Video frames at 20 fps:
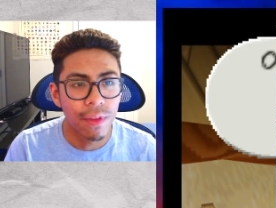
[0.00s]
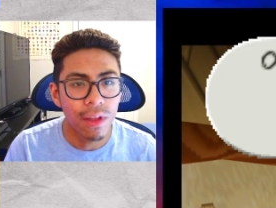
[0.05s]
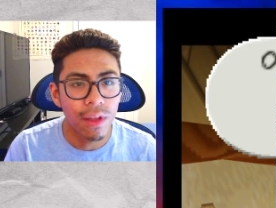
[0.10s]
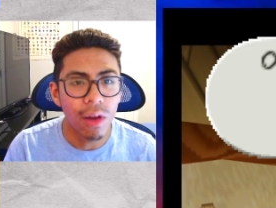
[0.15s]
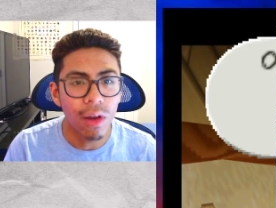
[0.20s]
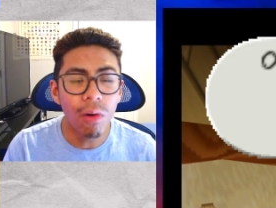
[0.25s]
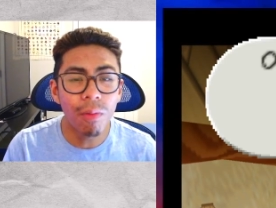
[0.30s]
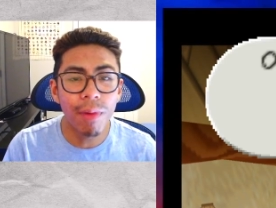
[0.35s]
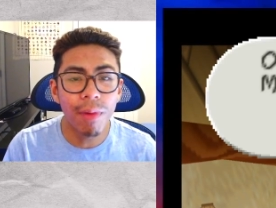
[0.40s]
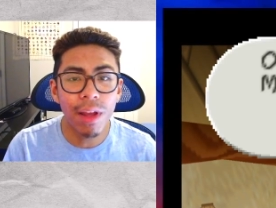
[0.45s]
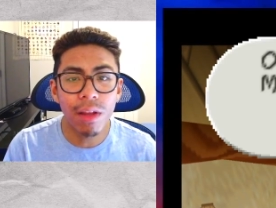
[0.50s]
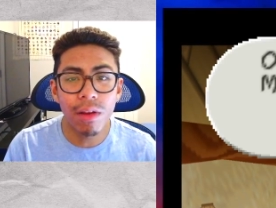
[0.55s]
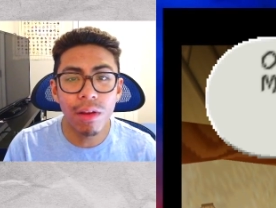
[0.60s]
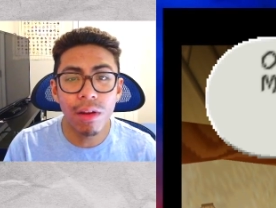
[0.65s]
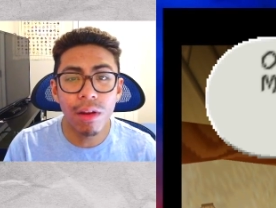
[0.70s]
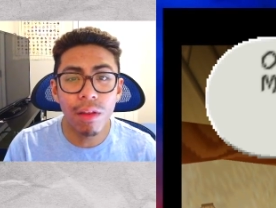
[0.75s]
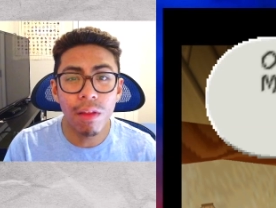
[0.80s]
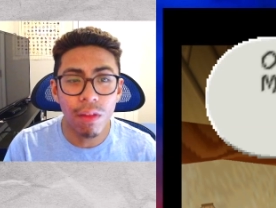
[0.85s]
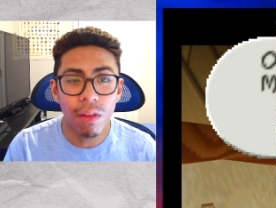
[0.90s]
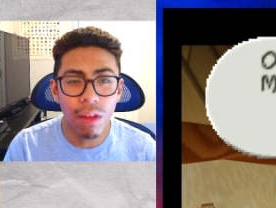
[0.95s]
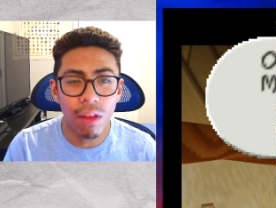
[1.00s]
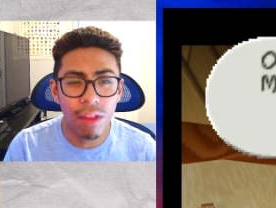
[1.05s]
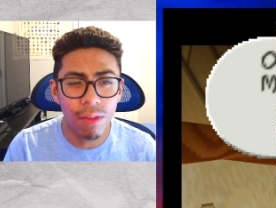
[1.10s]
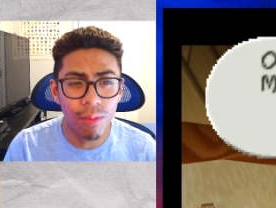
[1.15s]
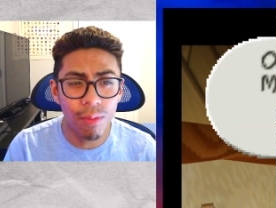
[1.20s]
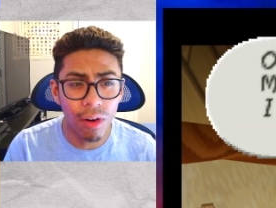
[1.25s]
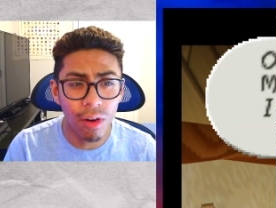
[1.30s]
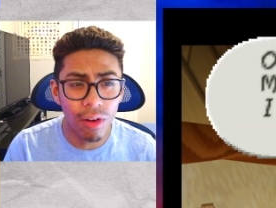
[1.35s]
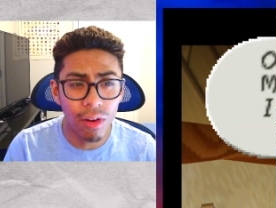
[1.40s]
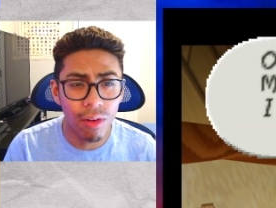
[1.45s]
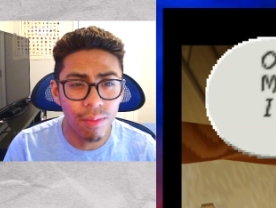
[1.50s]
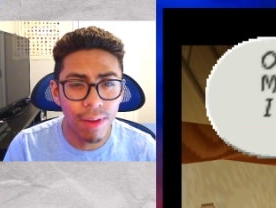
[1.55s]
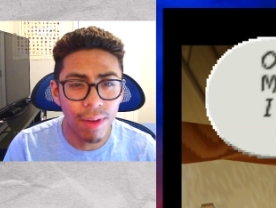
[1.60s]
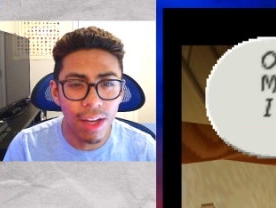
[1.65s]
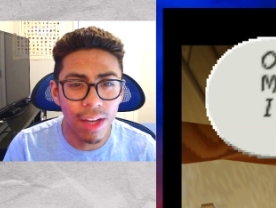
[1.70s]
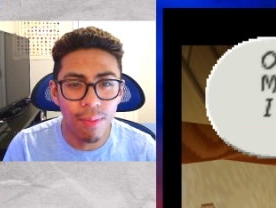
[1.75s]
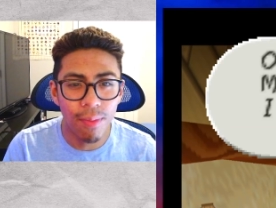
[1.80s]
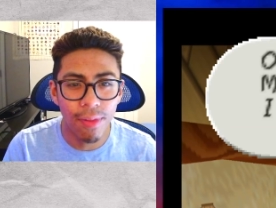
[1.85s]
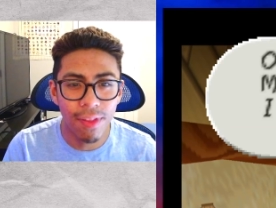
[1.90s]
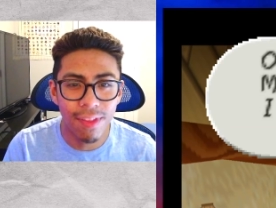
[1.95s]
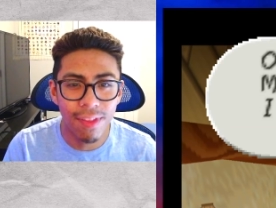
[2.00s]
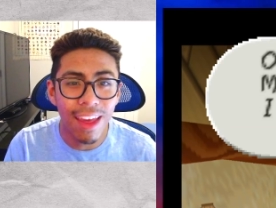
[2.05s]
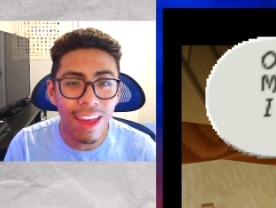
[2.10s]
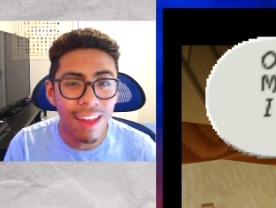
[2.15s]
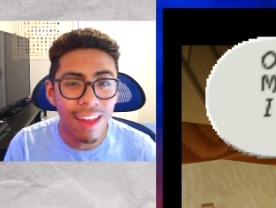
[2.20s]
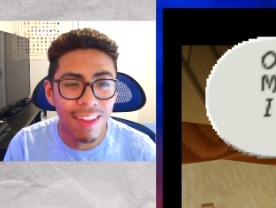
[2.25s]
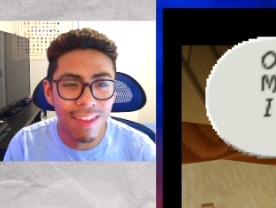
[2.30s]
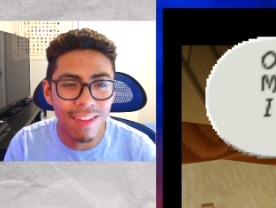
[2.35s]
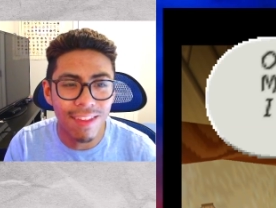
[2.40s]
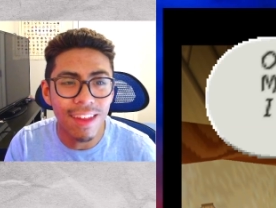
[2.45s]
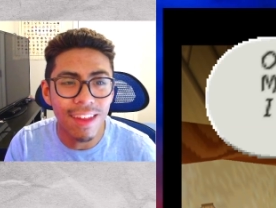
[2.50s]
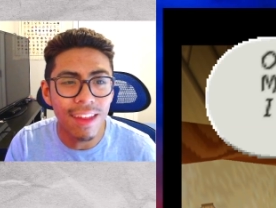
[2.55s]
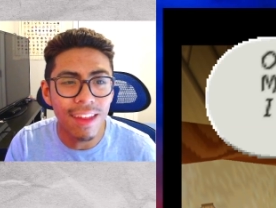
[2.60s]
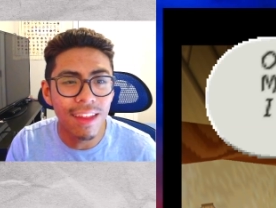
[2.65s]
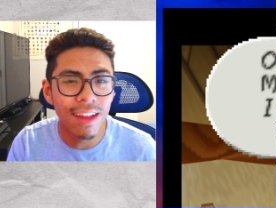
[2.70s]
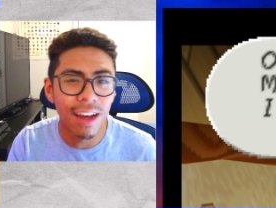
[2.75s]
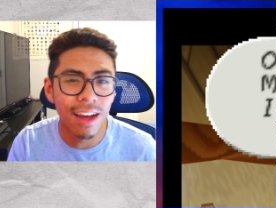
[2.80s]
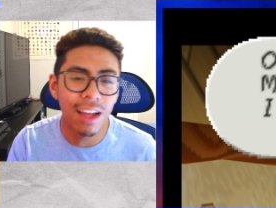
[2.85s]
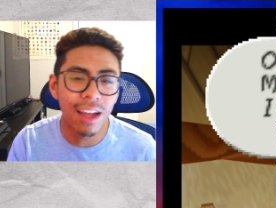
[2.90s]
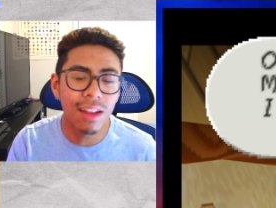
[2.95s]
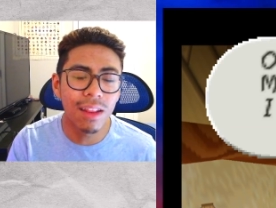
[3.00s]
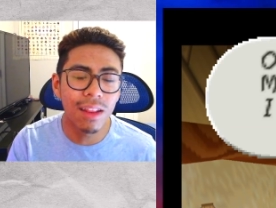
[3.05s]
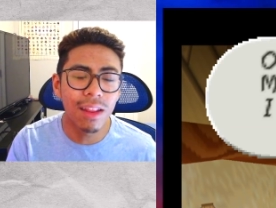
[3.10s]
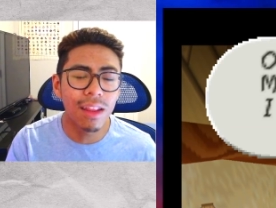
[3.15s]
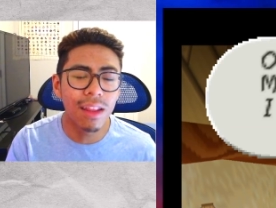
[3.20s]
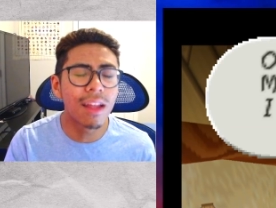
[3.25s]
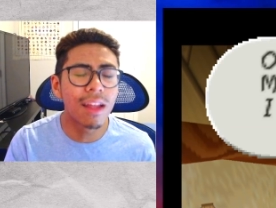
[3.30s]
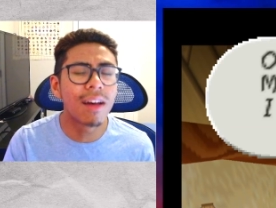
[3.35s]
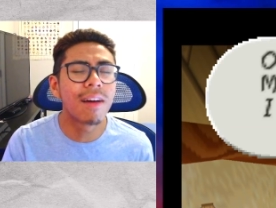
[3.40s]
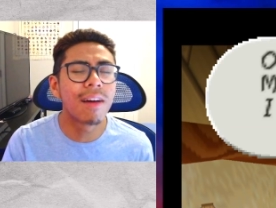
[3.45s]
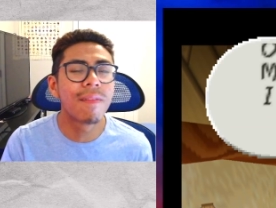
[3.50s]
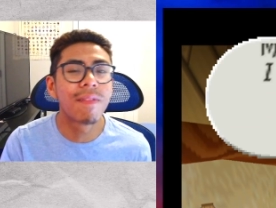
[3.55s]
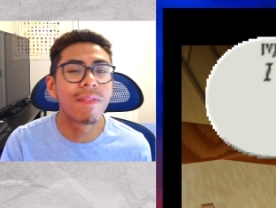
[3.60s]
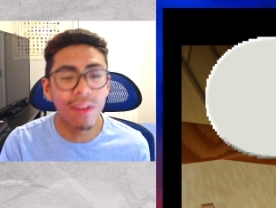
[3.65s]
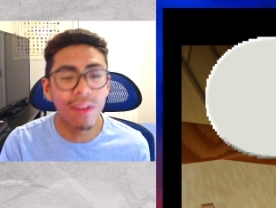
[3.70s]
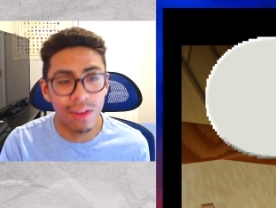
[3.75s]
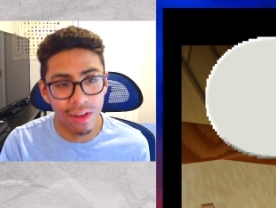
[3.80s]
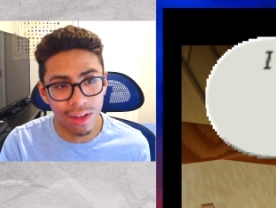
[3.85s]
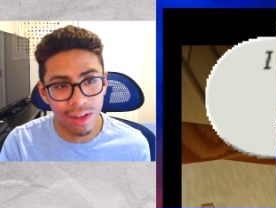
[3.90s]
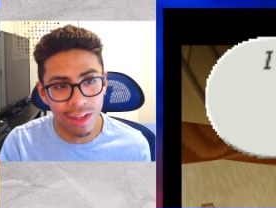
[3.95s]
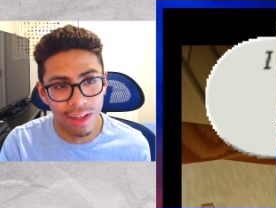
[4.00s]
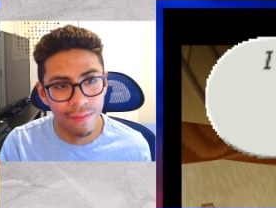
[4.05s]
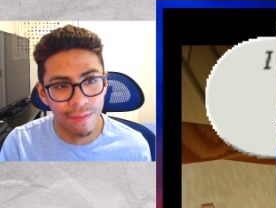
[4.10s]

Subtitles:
Oh my goodness, it's Mario. My name's Tasty. I love to cook.